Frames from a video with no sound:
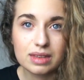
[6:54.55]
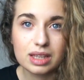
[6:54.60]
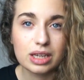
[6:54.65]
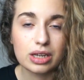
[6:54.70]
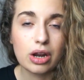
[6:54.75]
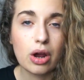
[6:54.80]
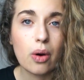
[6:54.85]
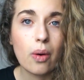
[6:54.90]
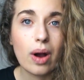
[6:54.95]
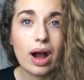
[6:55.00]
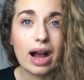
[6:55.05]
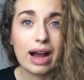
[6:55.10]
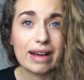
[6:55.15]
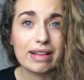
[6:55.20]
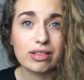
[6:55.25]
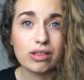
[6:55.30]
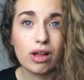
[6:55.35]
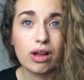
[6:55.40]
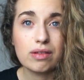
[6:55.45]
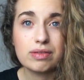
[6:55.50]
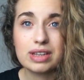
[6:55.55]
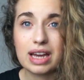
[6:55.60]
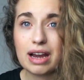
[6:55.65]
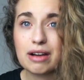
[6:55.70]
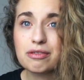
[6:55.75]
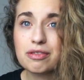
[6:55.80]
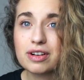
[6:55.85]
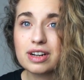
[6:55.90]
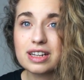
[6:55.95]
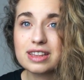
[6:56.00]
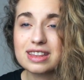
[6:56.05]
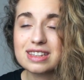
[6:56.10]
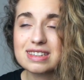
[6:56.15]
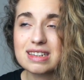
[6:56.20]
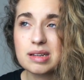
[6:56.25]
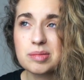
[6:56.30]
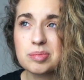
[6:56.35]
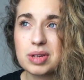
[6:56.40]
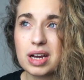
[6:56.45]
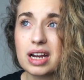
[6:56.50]
you know, I love to have fun at the
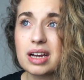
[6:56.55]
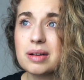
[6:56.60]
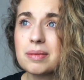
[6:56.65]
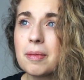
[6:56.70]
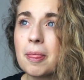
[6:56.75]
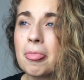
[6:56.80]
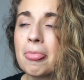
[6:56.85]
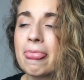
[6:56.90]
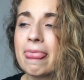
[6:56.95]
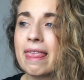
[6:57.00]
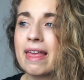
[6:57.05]
same time,